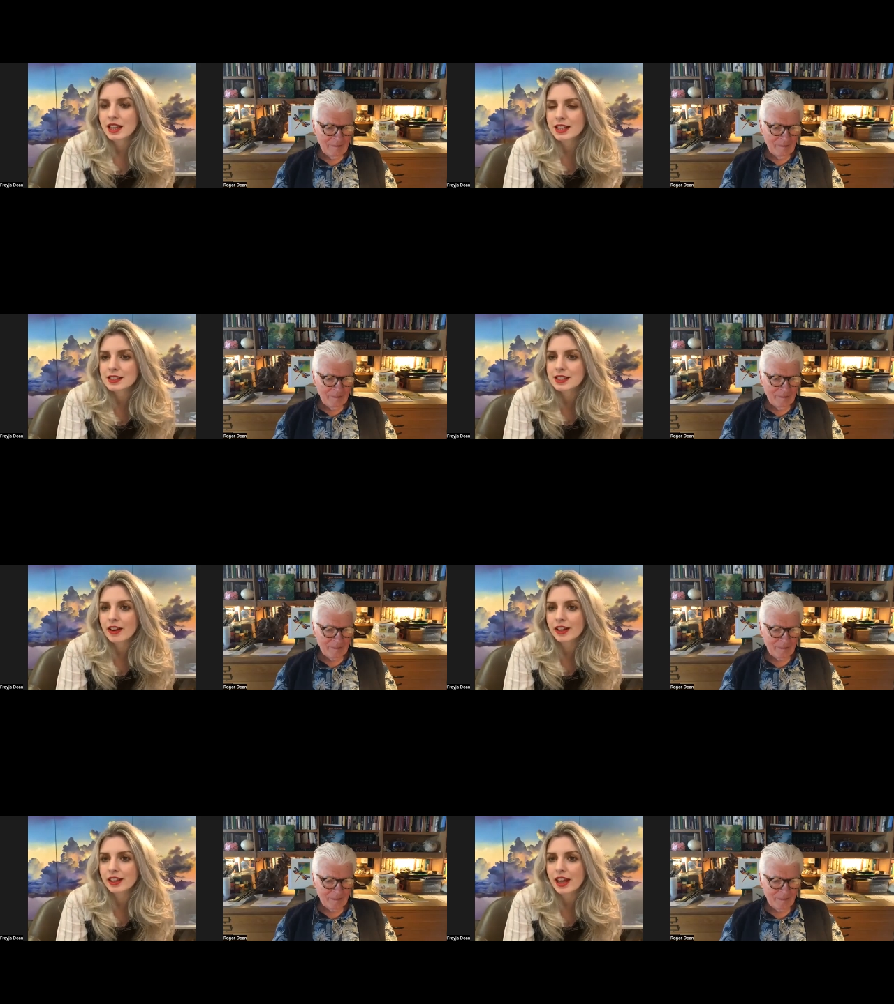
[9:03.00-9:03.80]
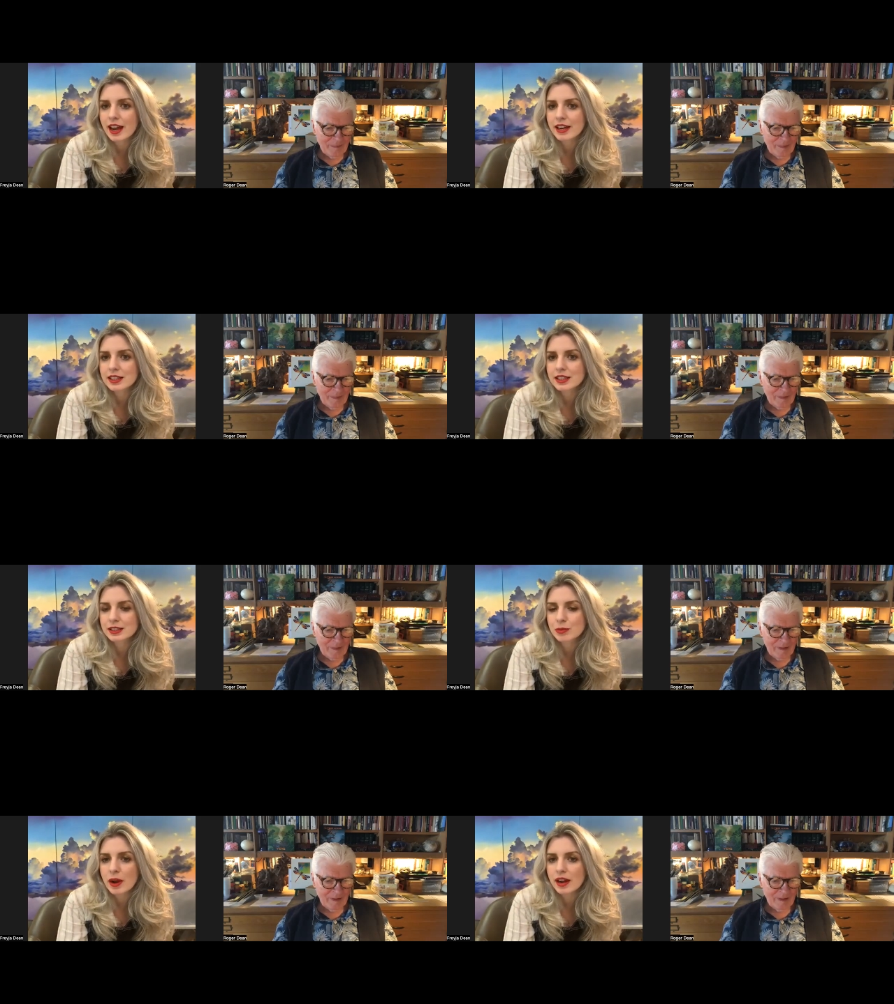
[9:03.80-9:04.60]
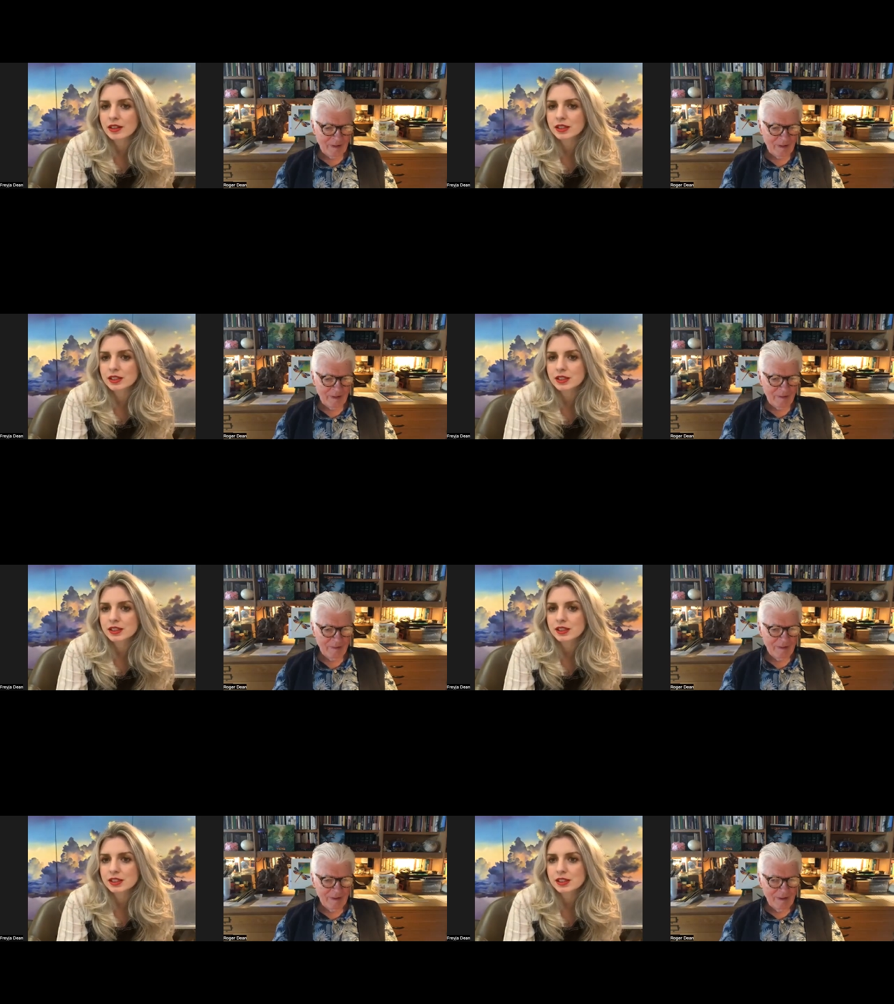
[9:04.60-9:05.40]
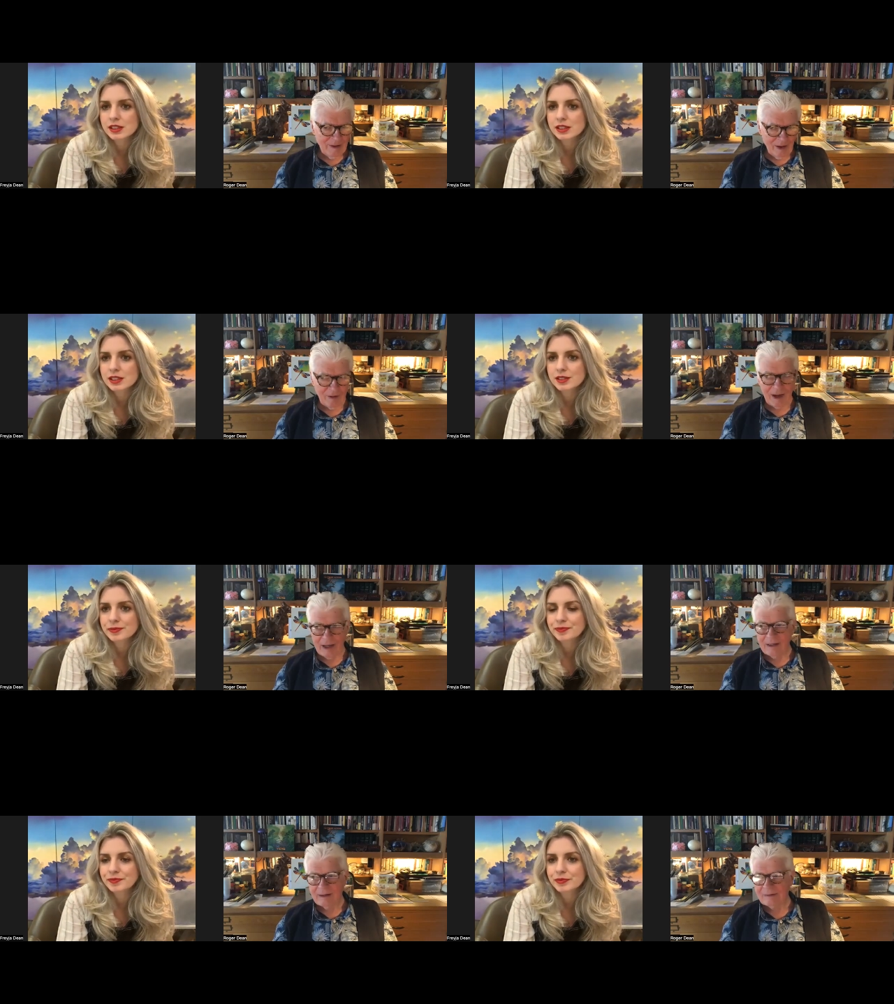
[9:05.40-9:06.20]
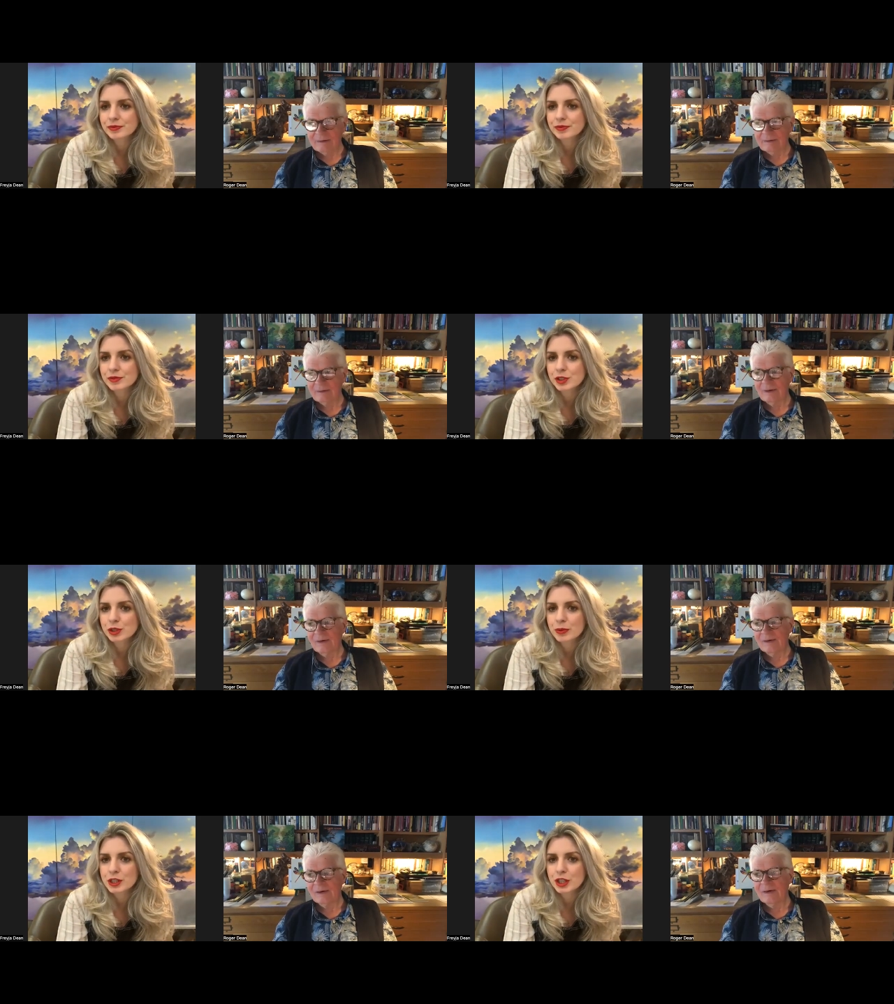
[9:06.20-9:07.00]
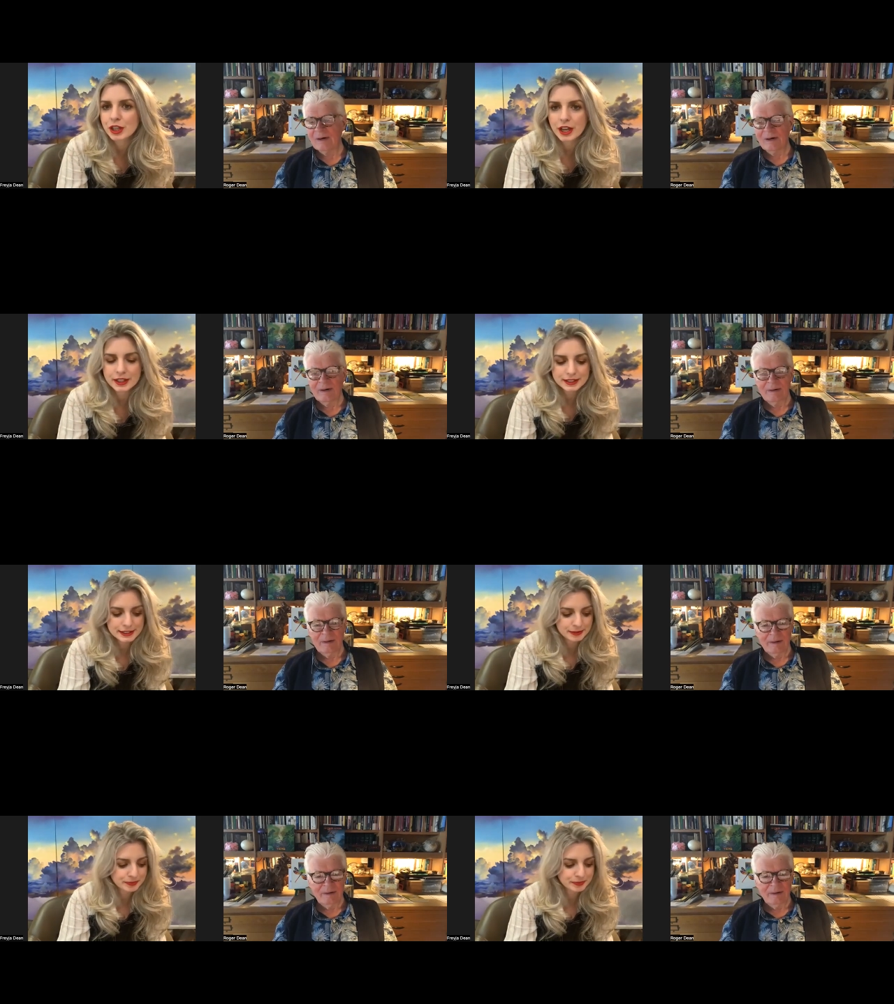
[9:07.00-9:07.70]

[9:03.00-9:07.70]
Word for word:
Speaker 1: things like that as well. Okay. Should we do those?